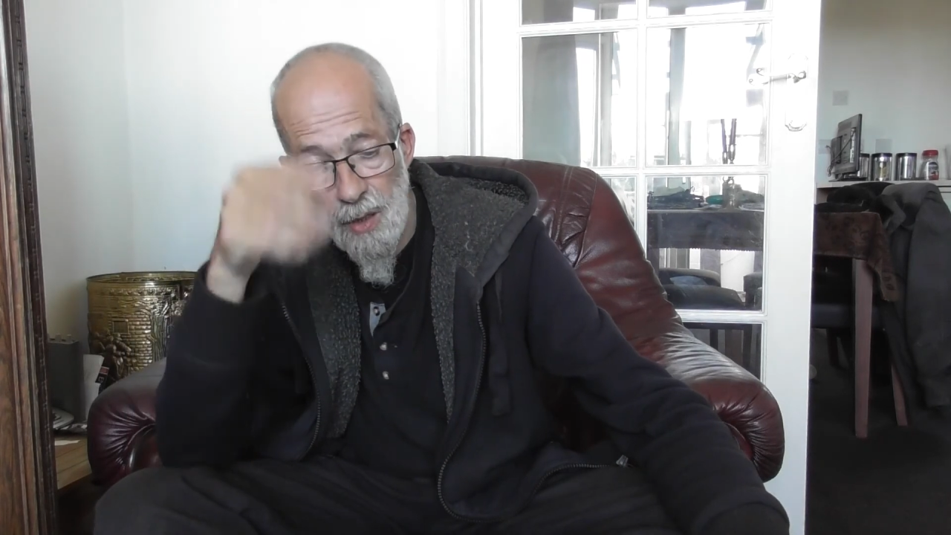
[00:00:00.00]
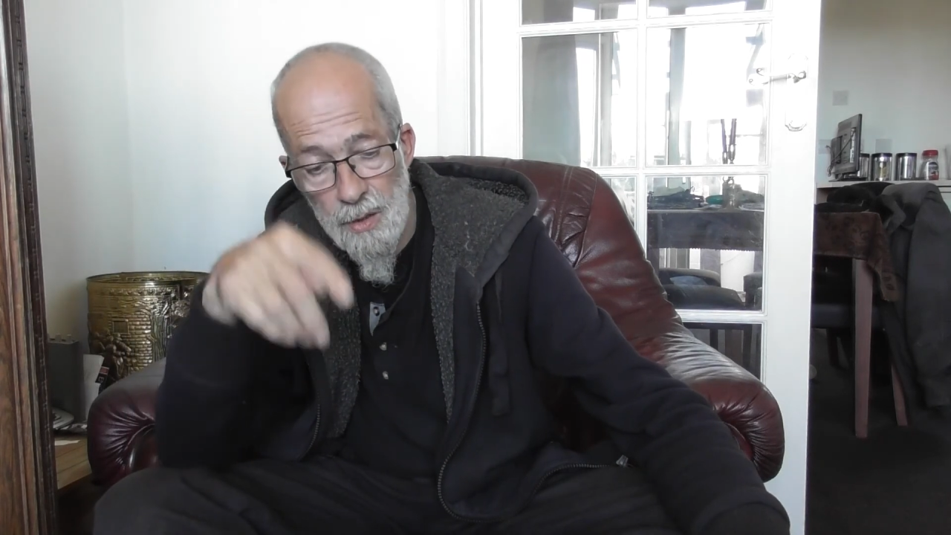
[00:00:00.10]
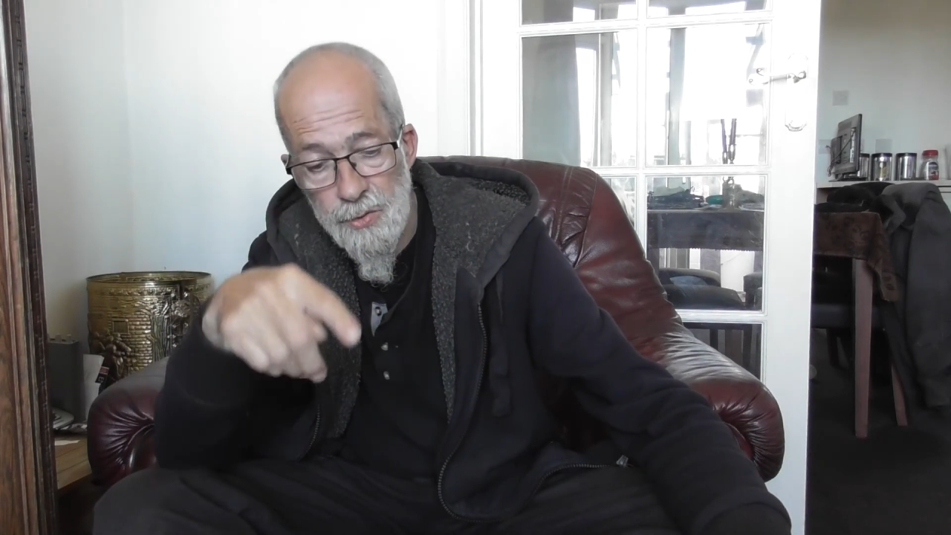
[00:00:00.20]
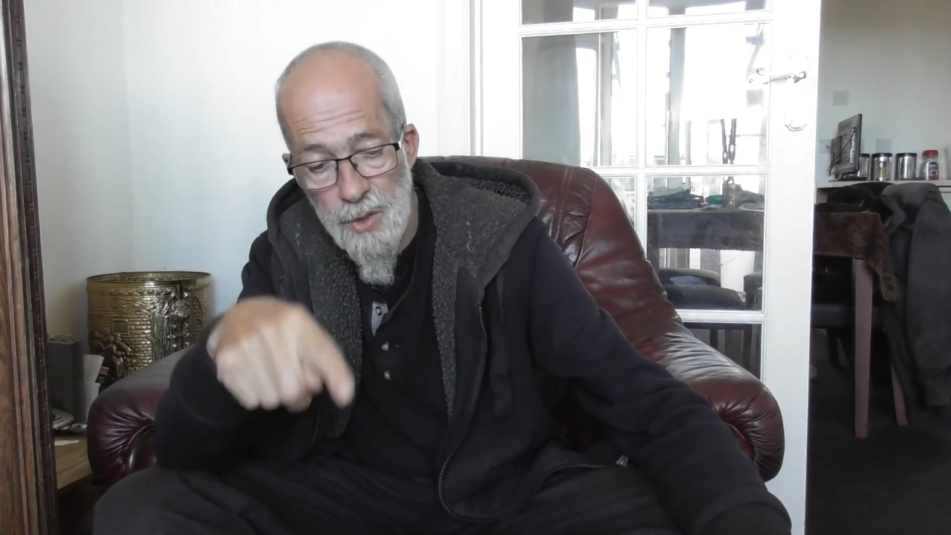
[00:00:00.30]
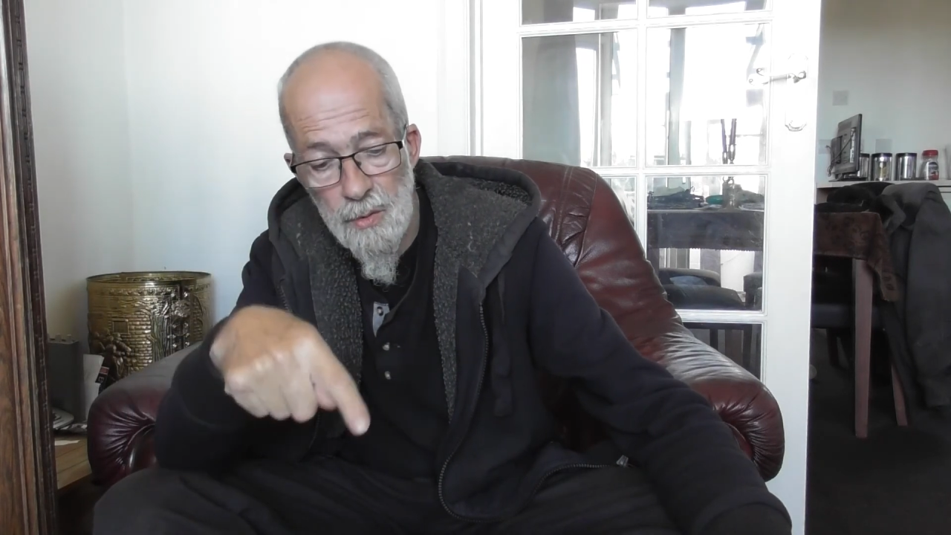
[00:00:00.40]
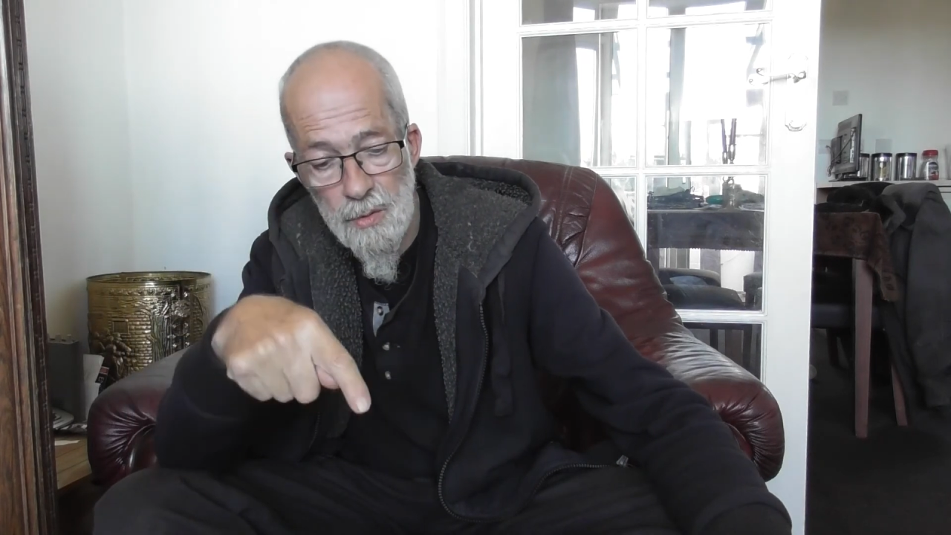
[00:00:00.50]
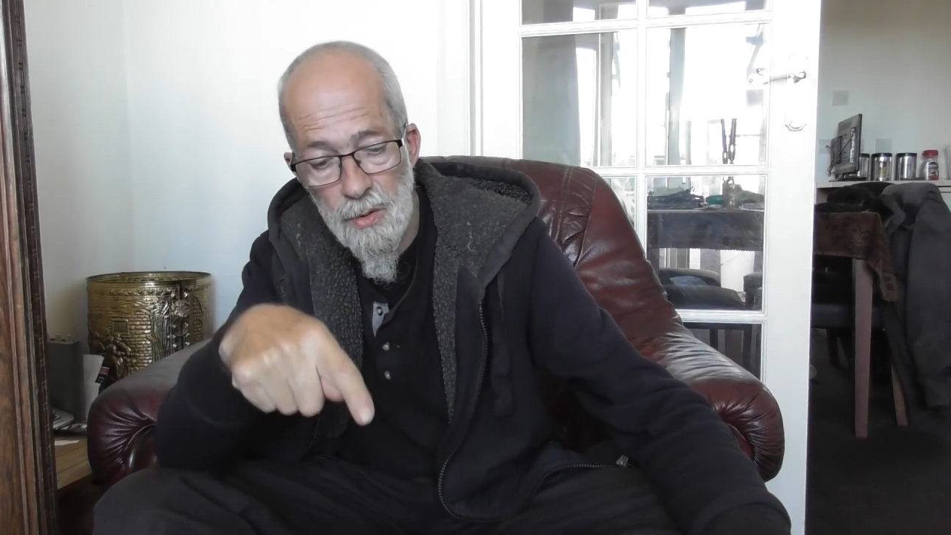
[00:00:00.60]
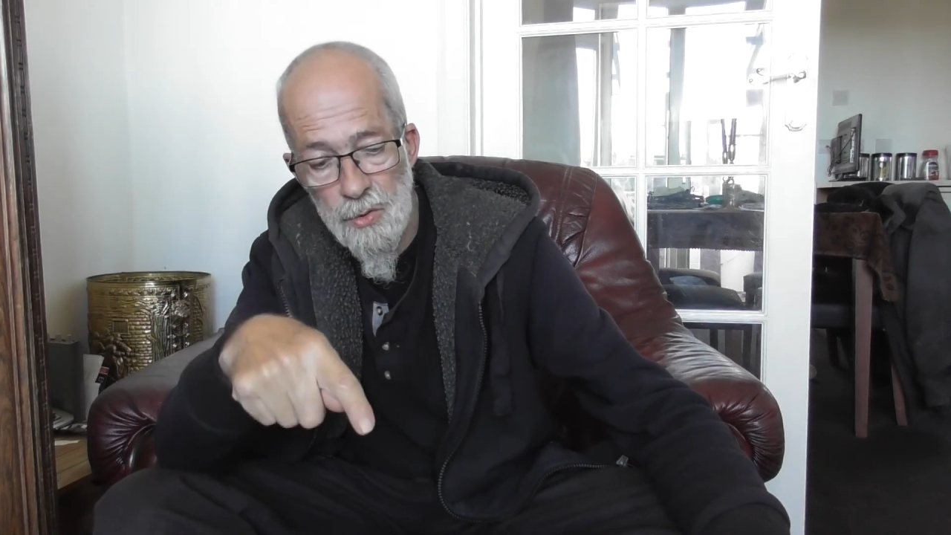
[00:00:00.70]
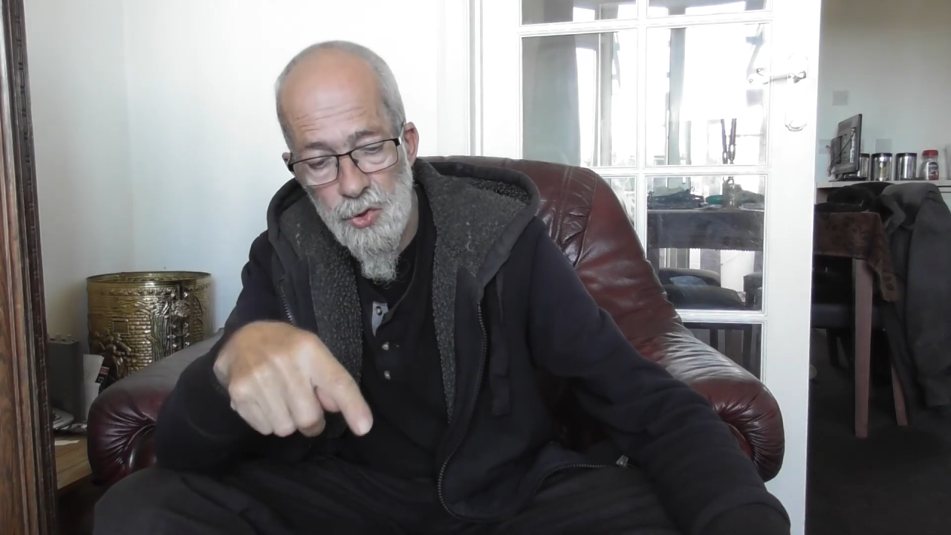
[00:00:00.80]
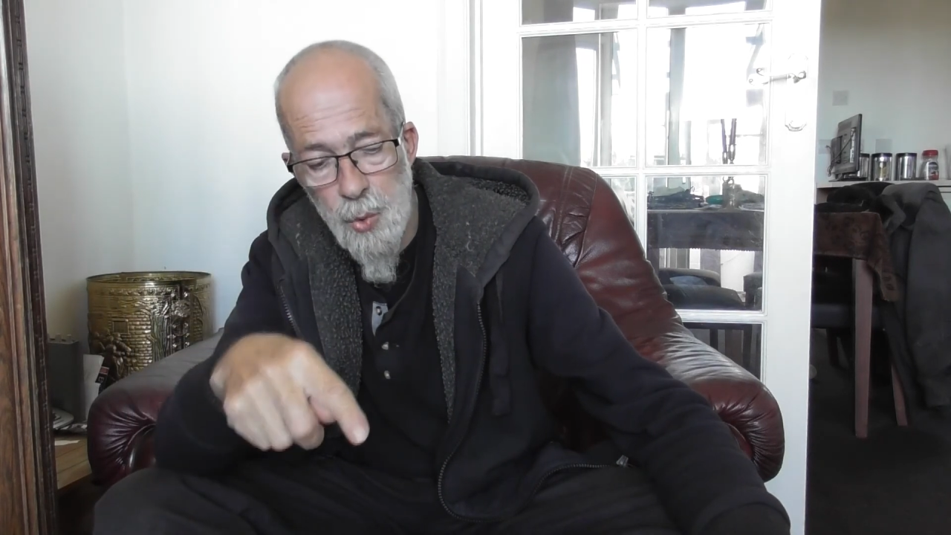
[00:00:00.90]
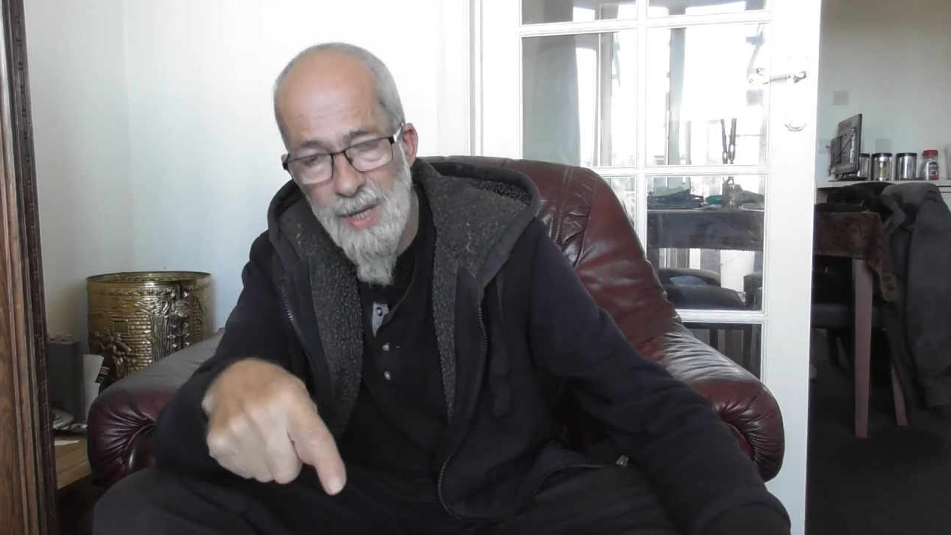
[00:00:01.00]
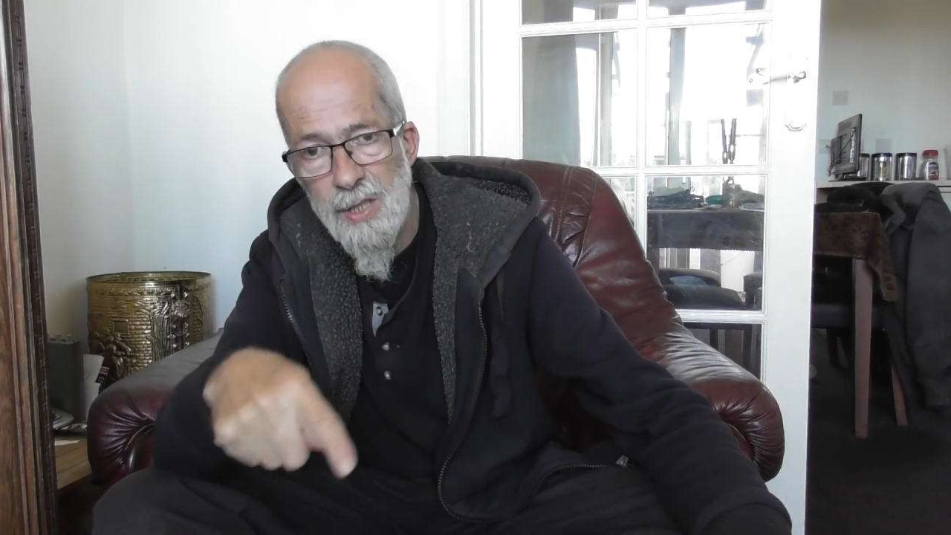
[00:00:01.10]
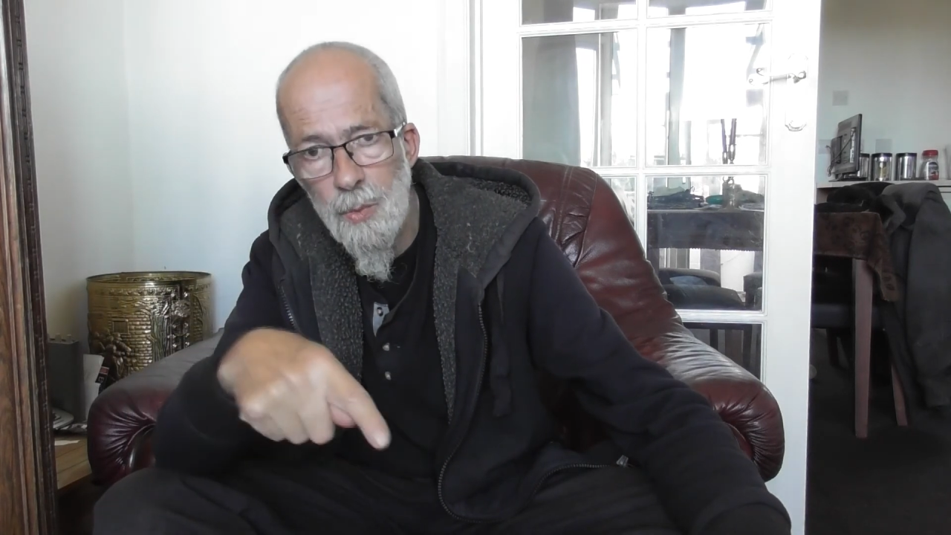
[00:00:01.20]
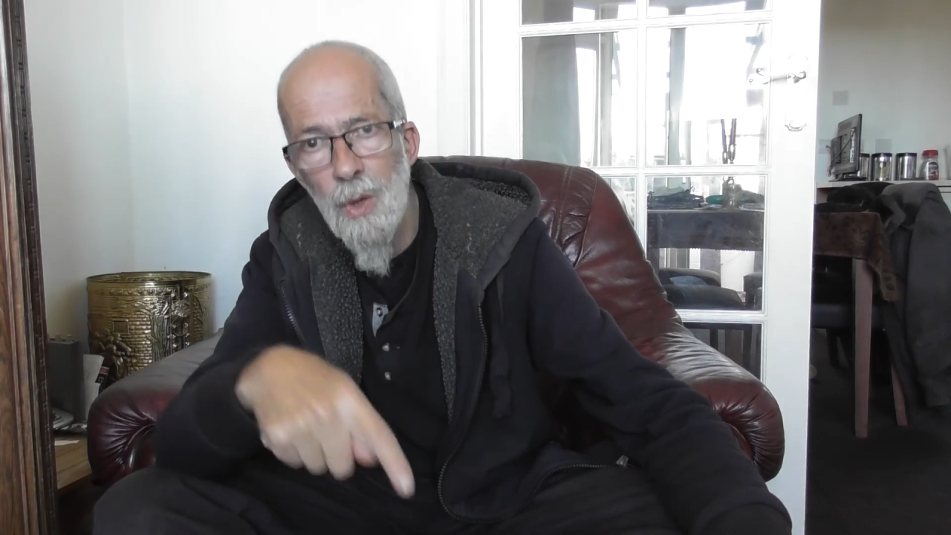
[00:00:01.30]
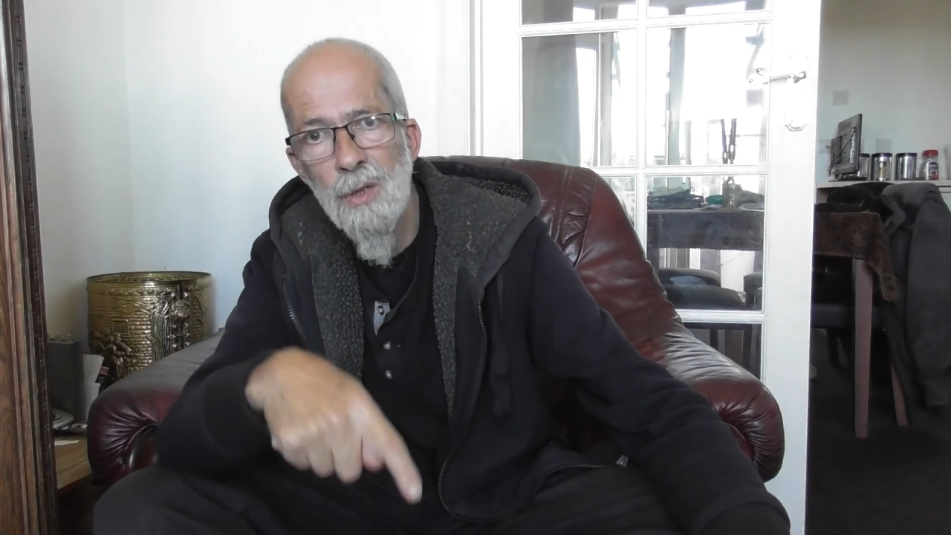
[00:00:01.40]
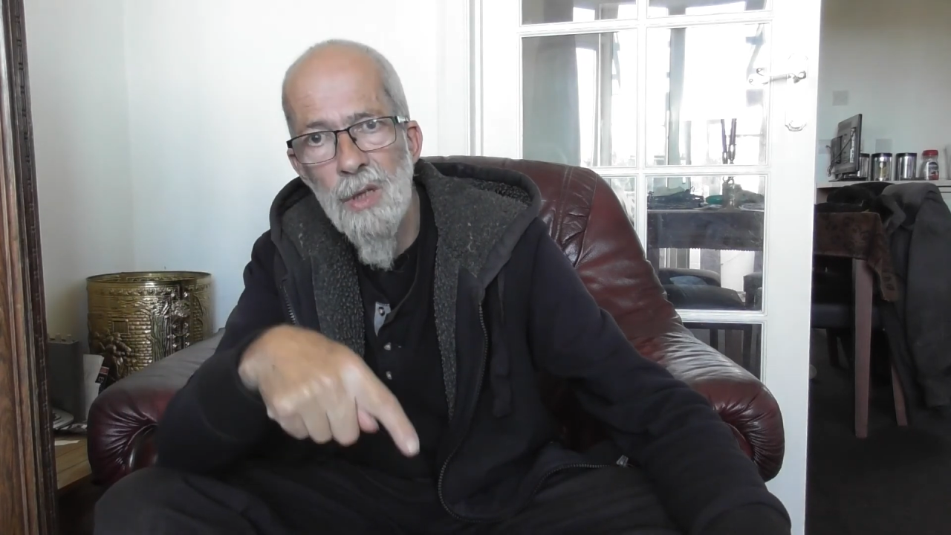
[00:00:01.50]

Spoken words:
so 21